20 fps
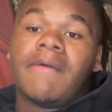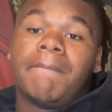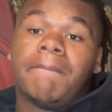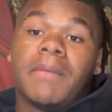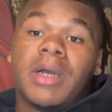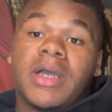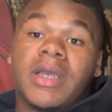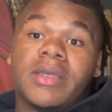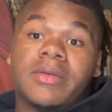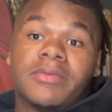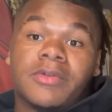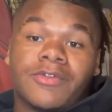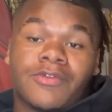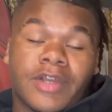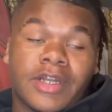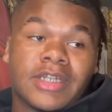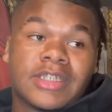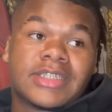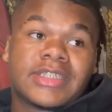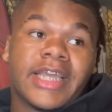But we
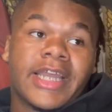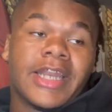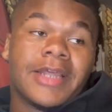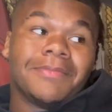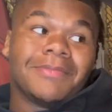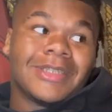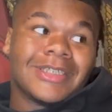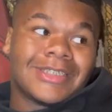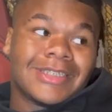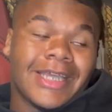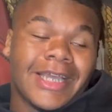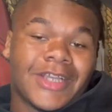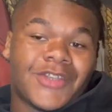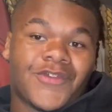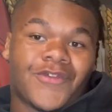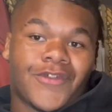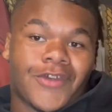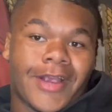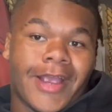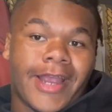ran the stadium this next
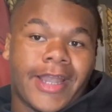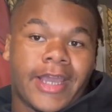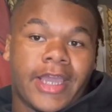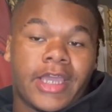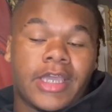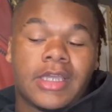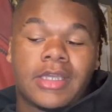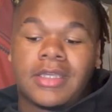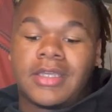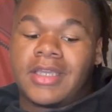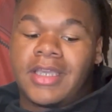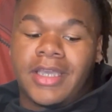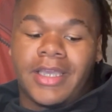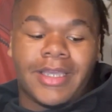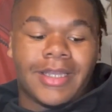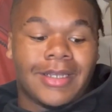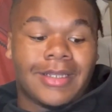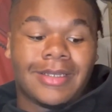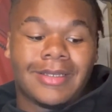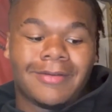Friday,
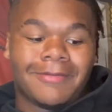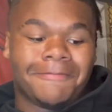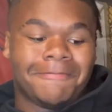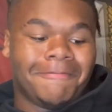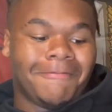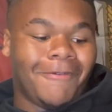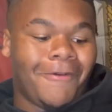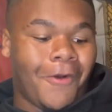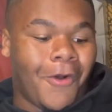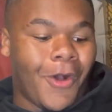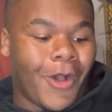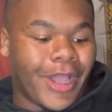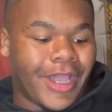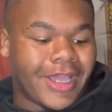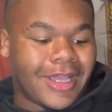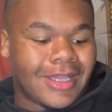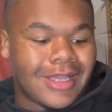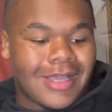and boy,